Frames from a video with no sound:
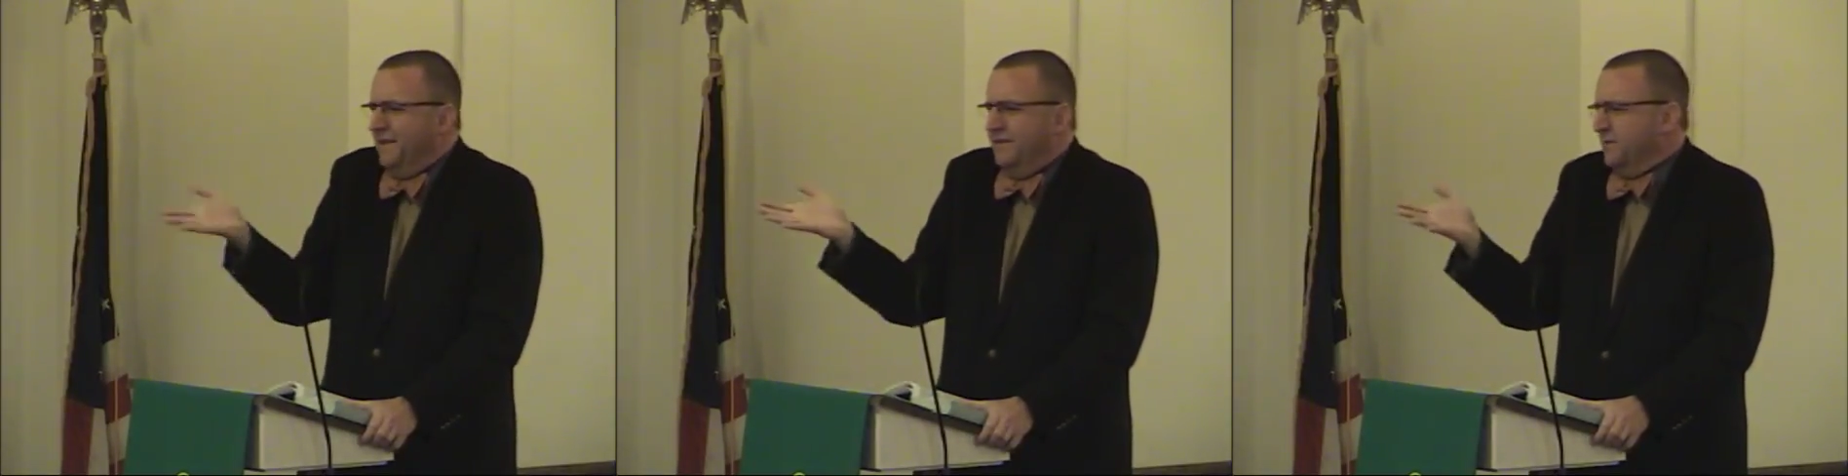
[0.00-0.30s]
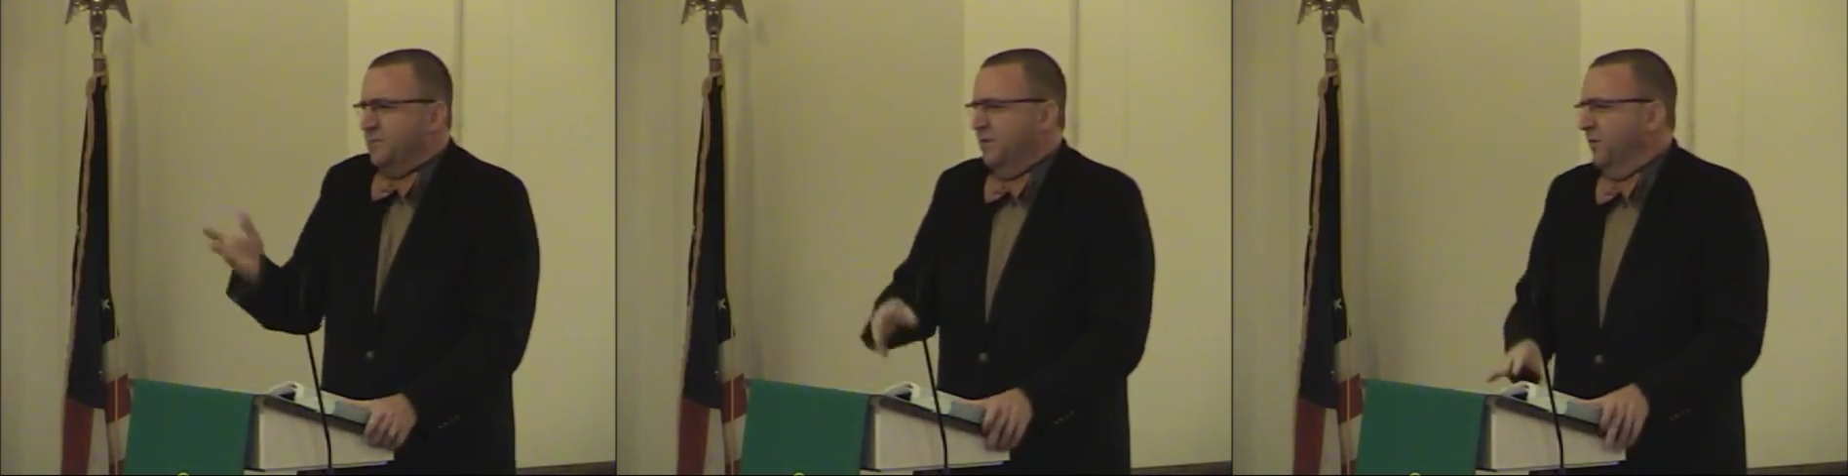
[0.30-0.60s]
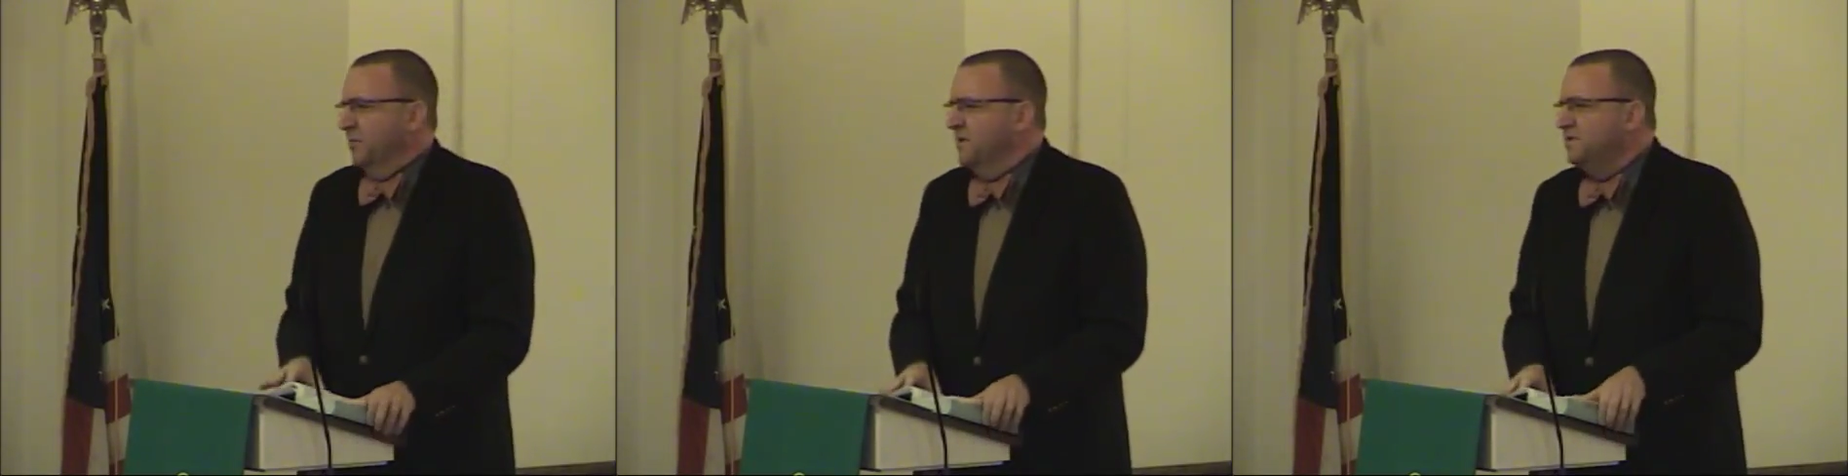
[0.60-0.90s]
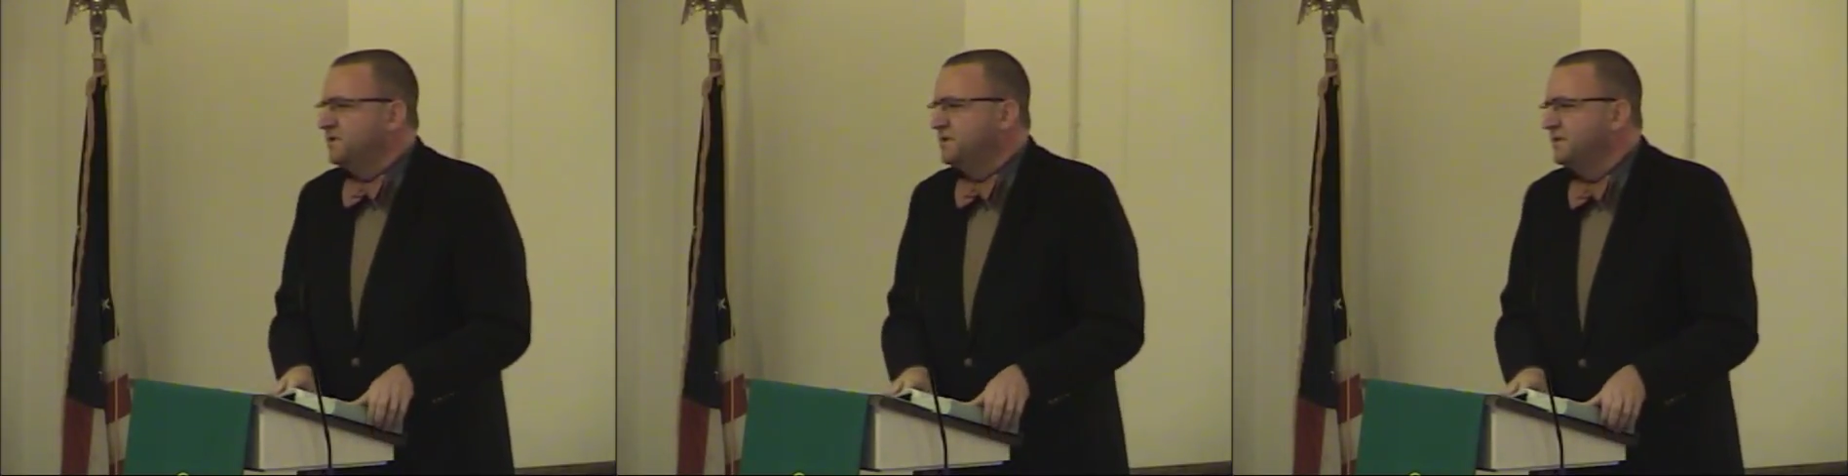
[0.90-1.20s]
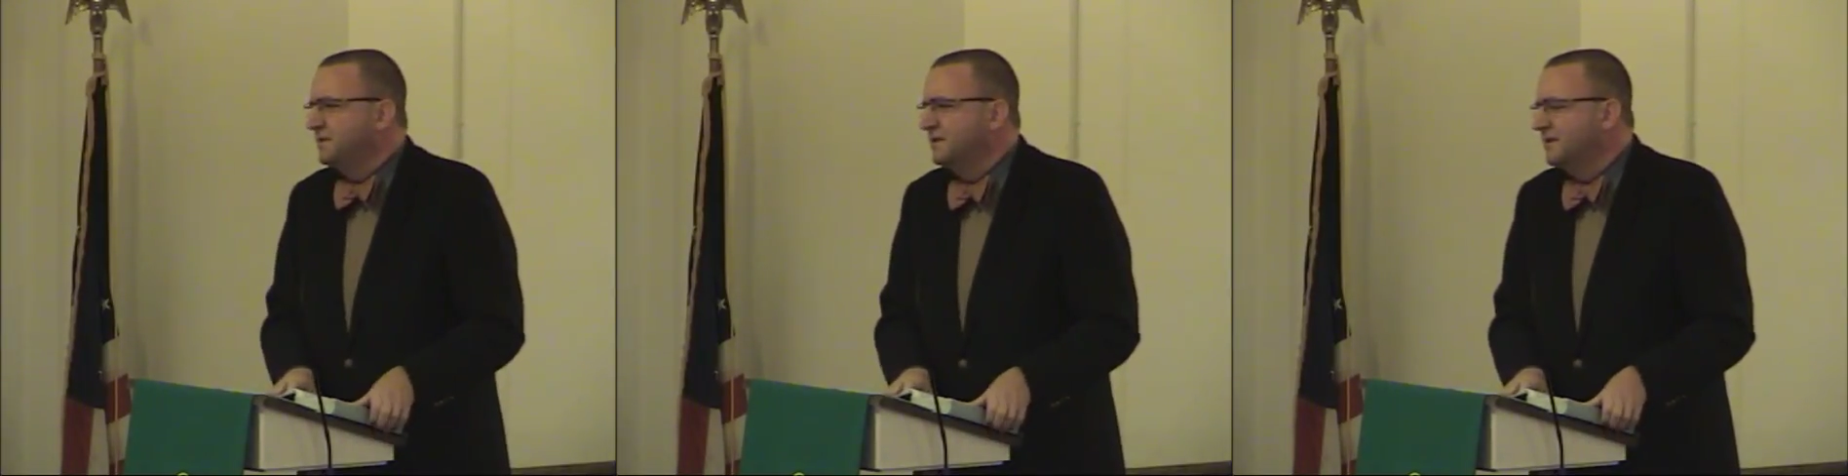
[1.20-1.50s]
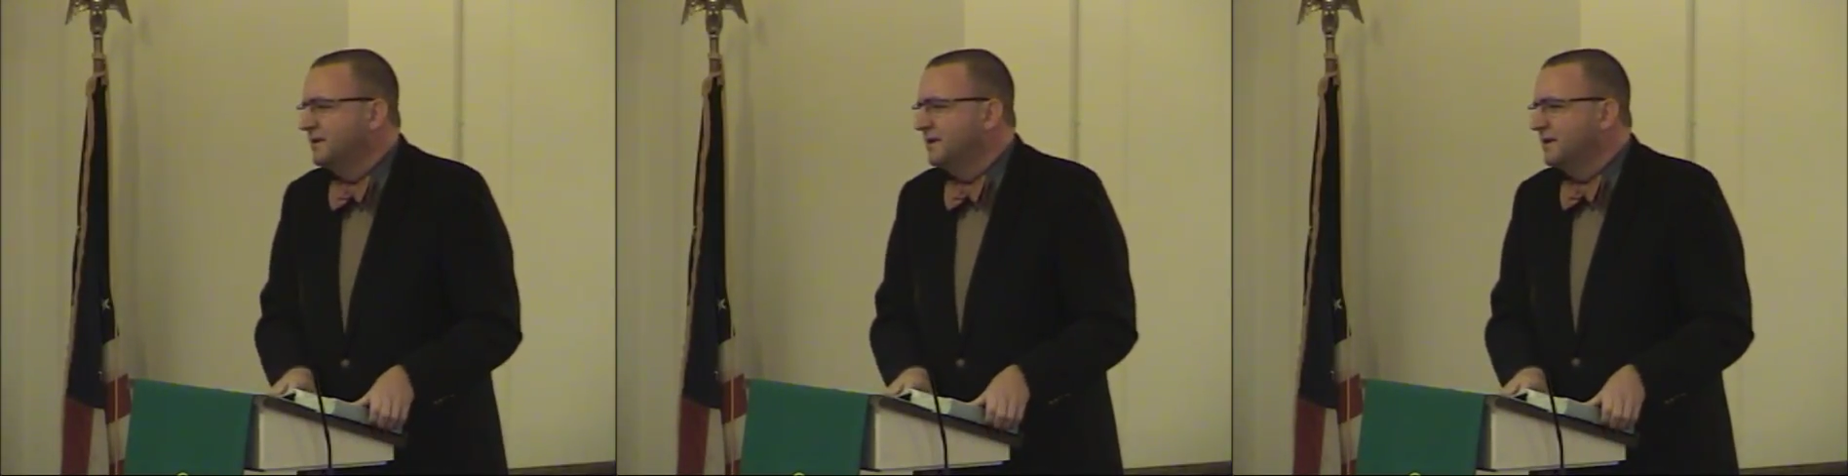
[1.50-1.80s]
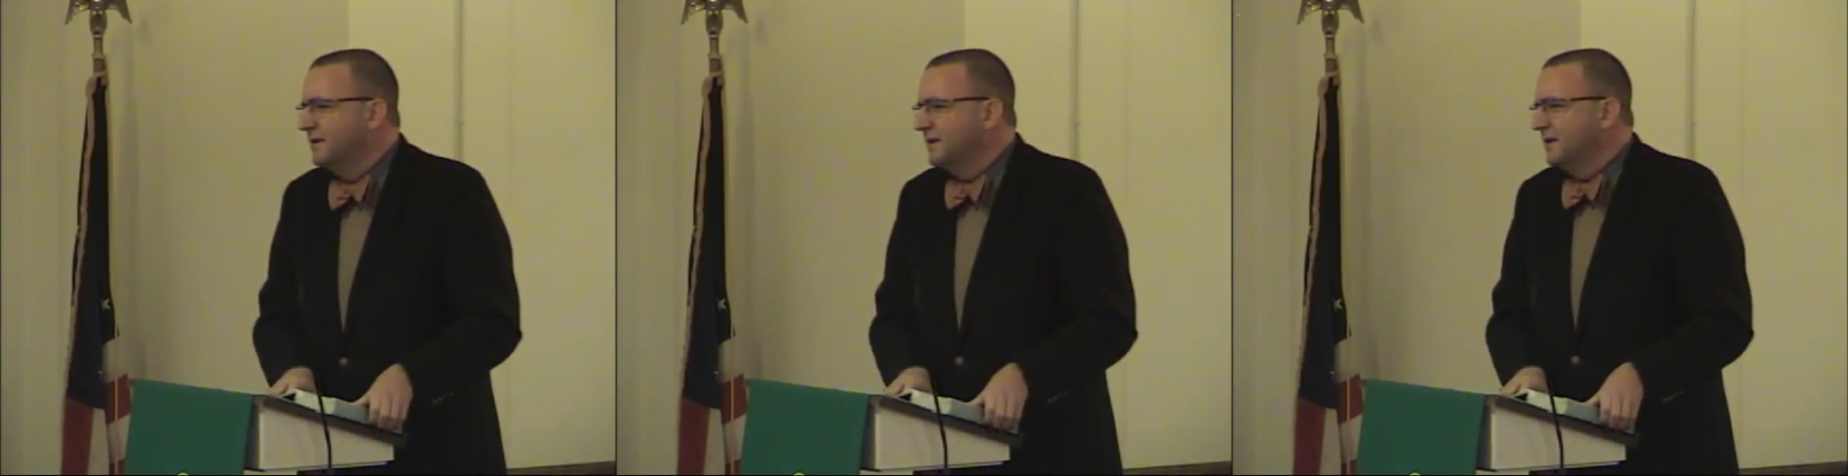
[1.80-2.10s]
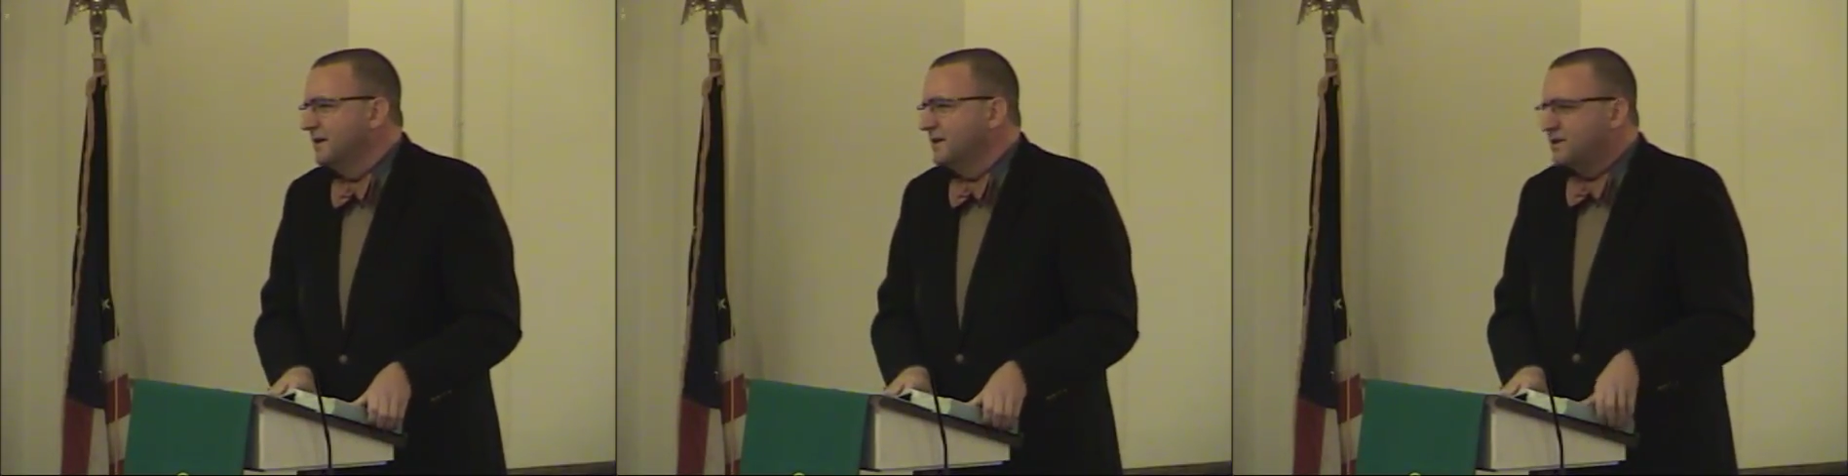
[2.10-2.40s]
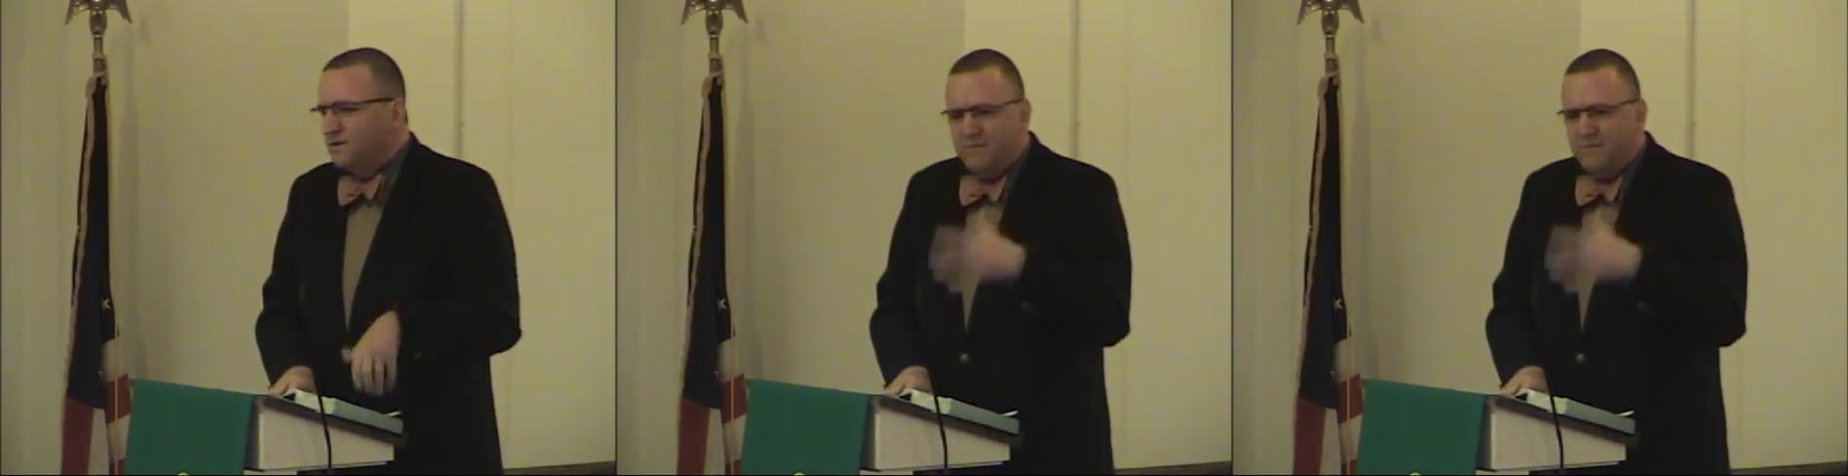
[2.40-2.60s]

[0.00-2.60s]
this pilgrimage. Some